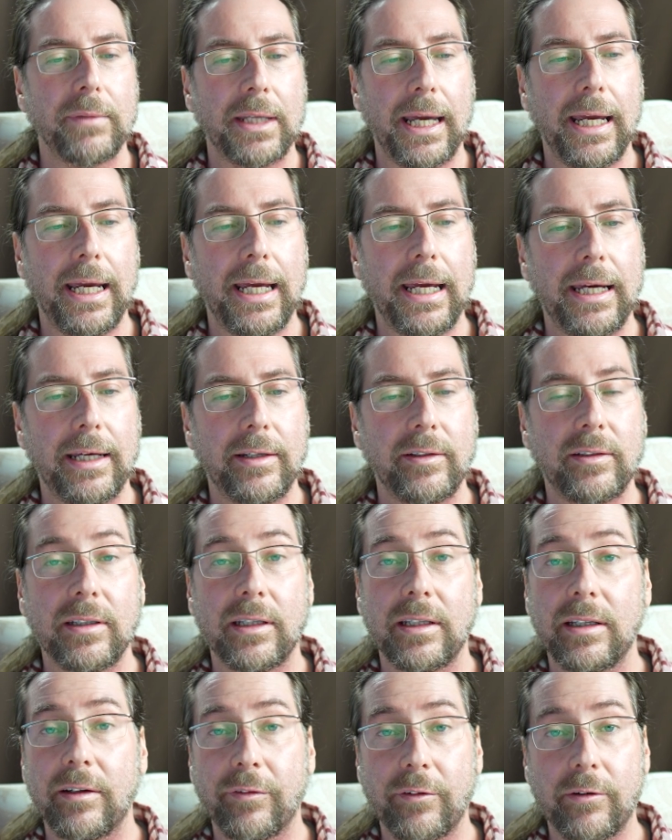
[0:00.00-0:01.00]
And
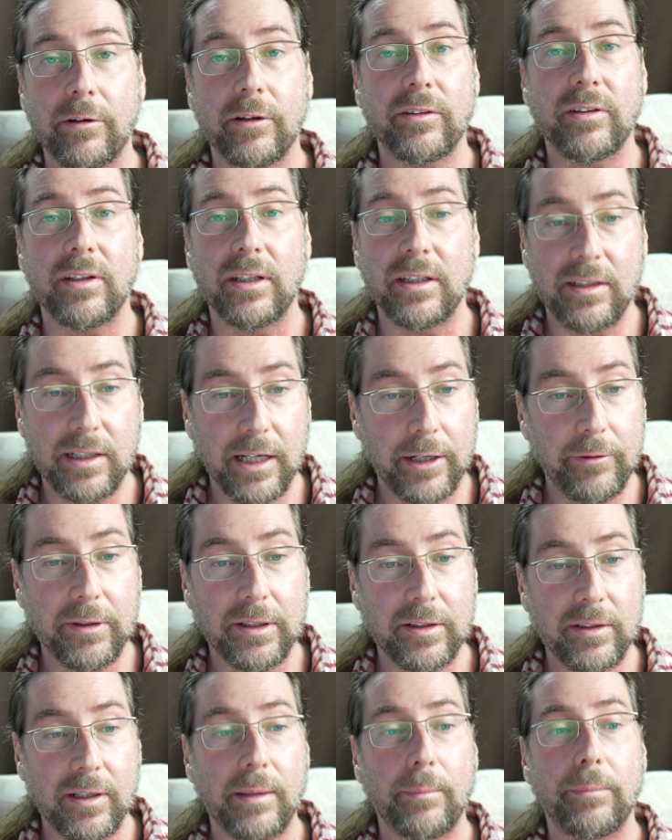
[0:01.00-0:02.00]
of course the
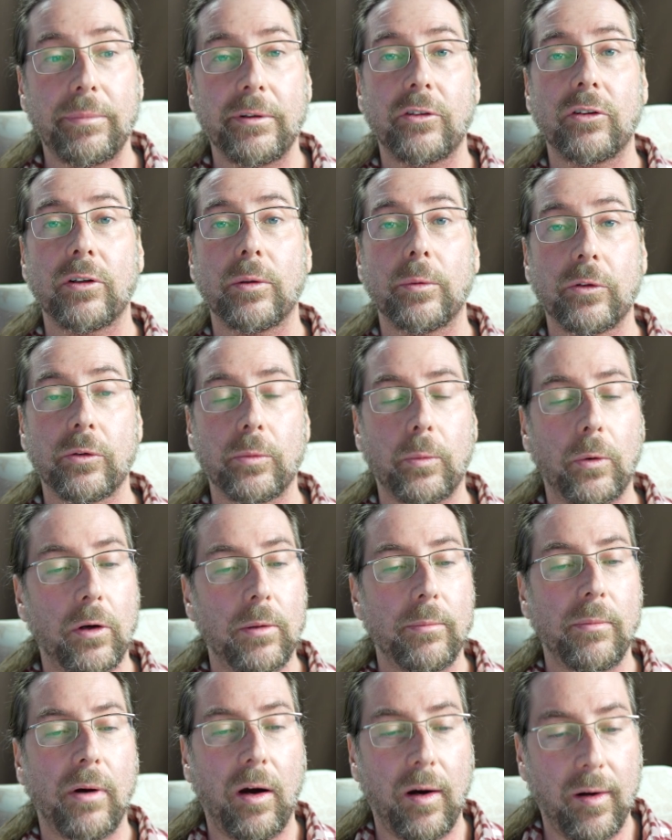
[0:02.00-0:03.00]
interior temperature was
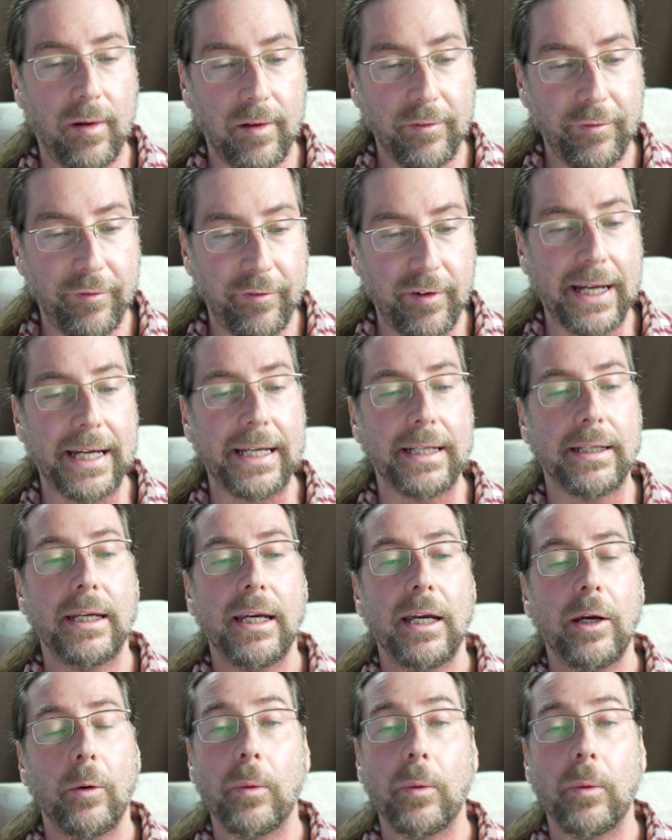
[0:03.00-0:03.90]
warm, all fine.